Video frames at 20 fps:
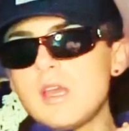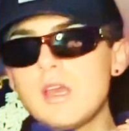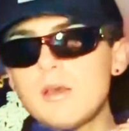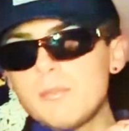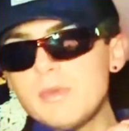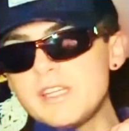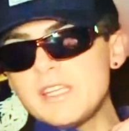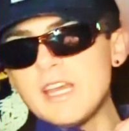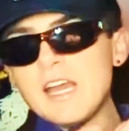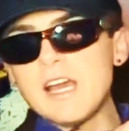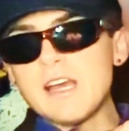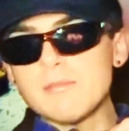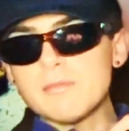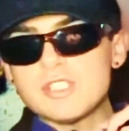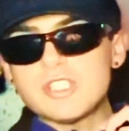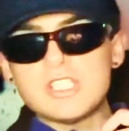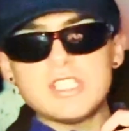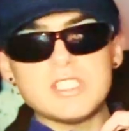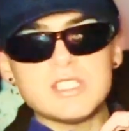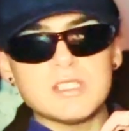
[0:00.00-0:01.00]
yeah, but
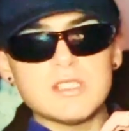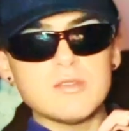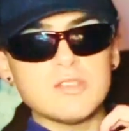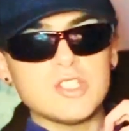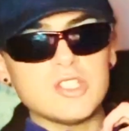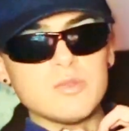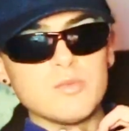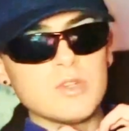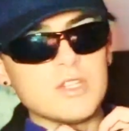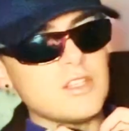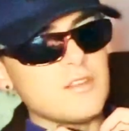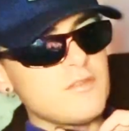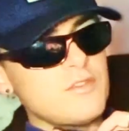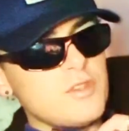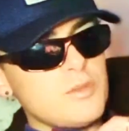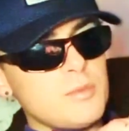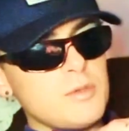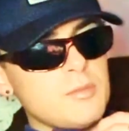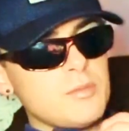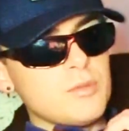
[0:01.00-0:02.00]
she's one of the
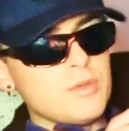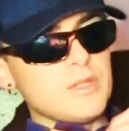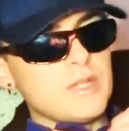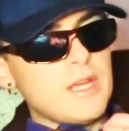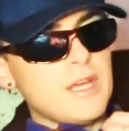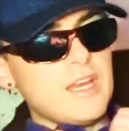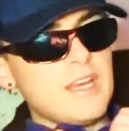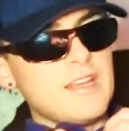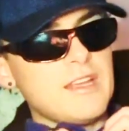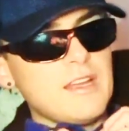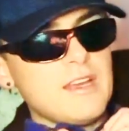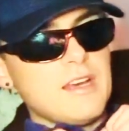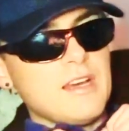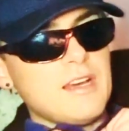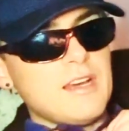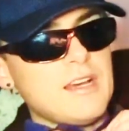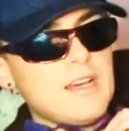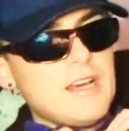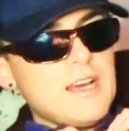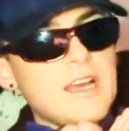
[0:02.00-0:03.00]
few people that
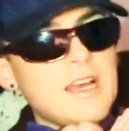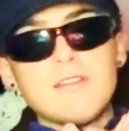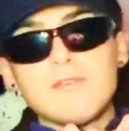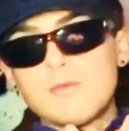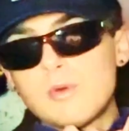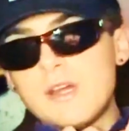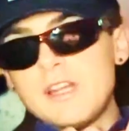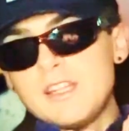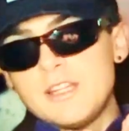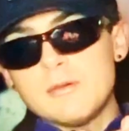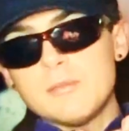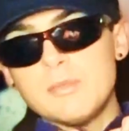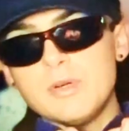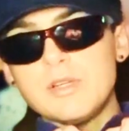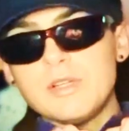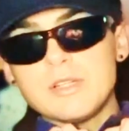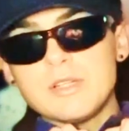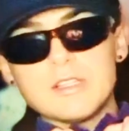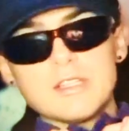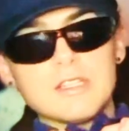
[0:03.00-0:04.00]
I have read their
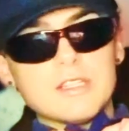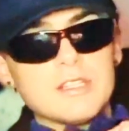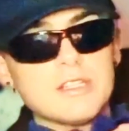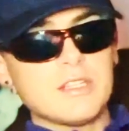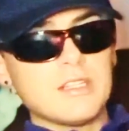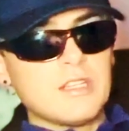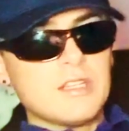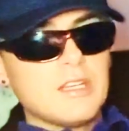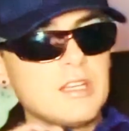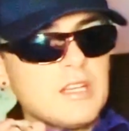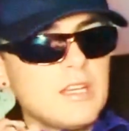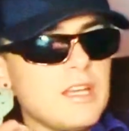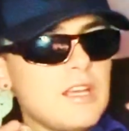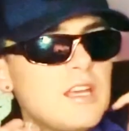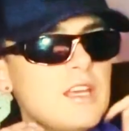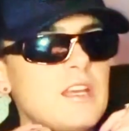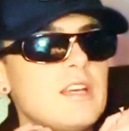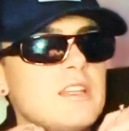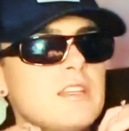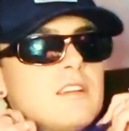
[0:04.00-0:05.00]
book.
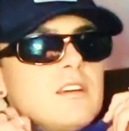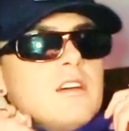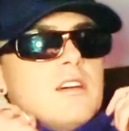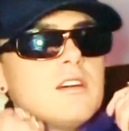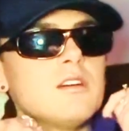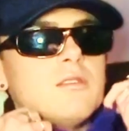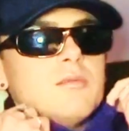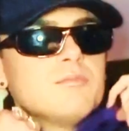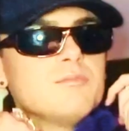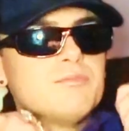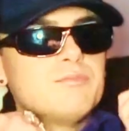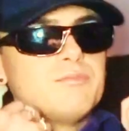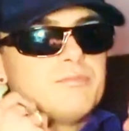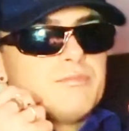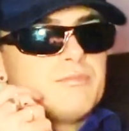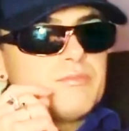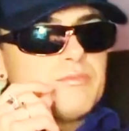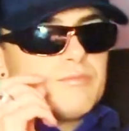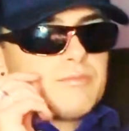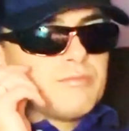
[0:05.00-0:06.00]
And not
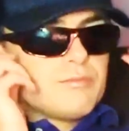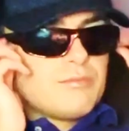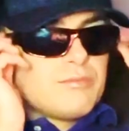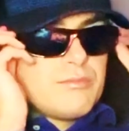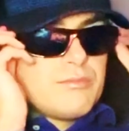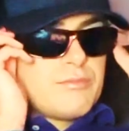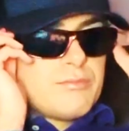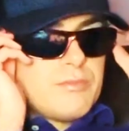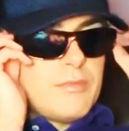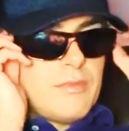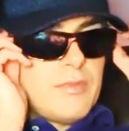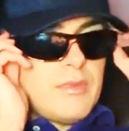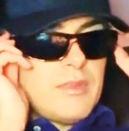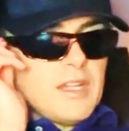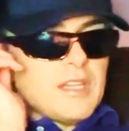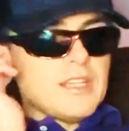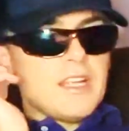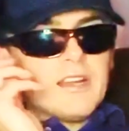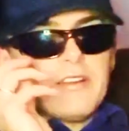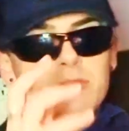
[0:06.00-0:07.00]

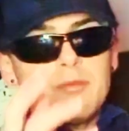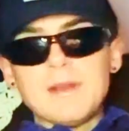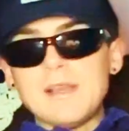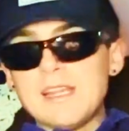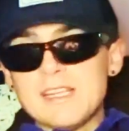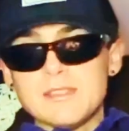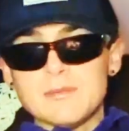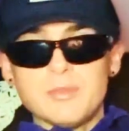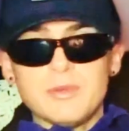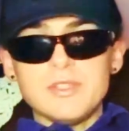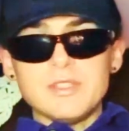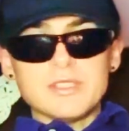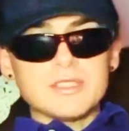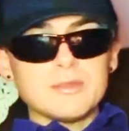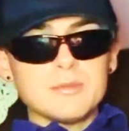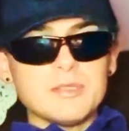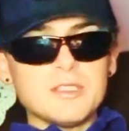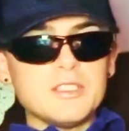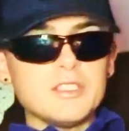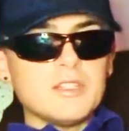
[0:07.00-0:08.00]
that everybody has books,
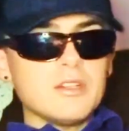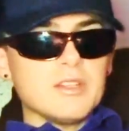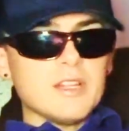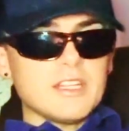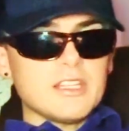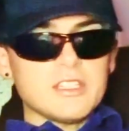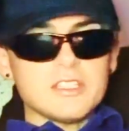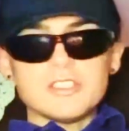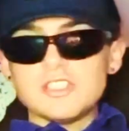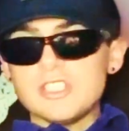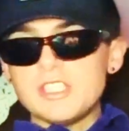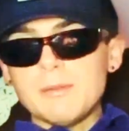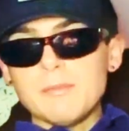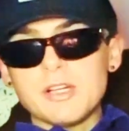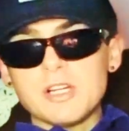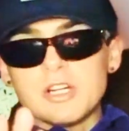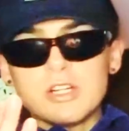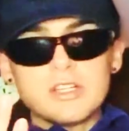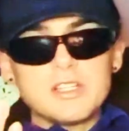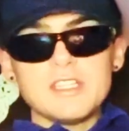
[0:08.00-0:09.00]
but you know, like Jeanette
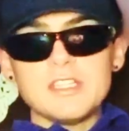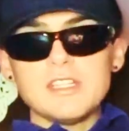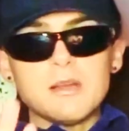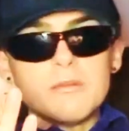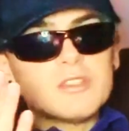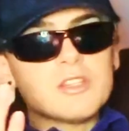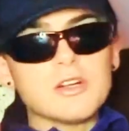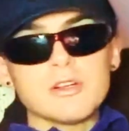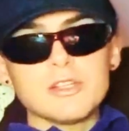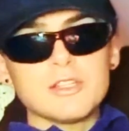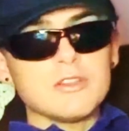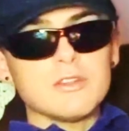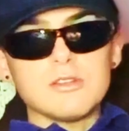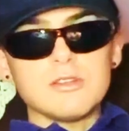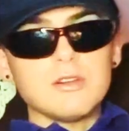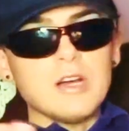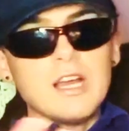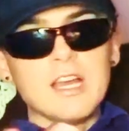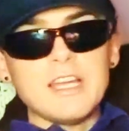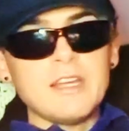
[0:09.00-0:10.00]
McCurdy, I'm sorry,
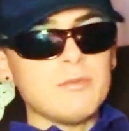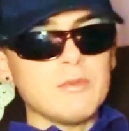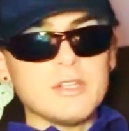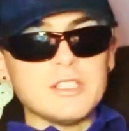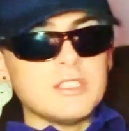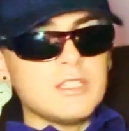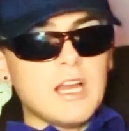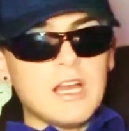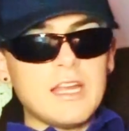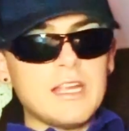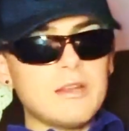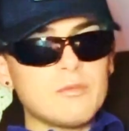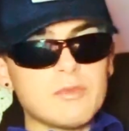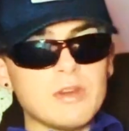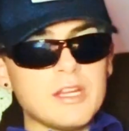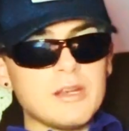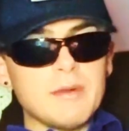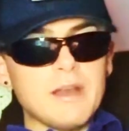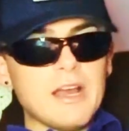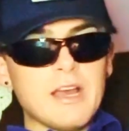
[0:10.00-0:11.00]
girl. I ain't read
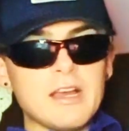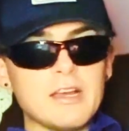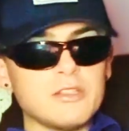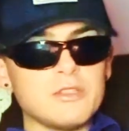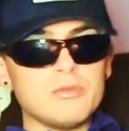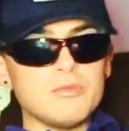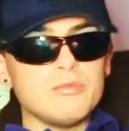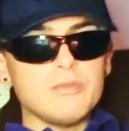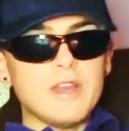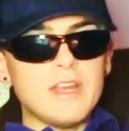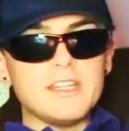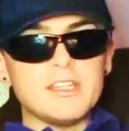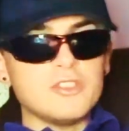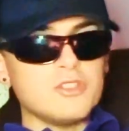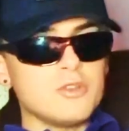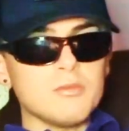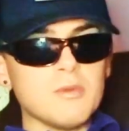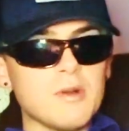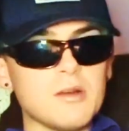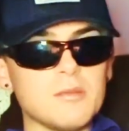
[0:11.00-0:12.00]
about how you hated
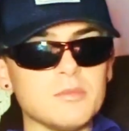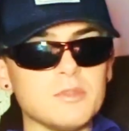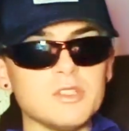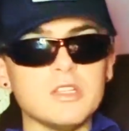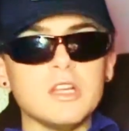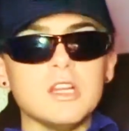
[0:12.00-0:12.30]
your mama.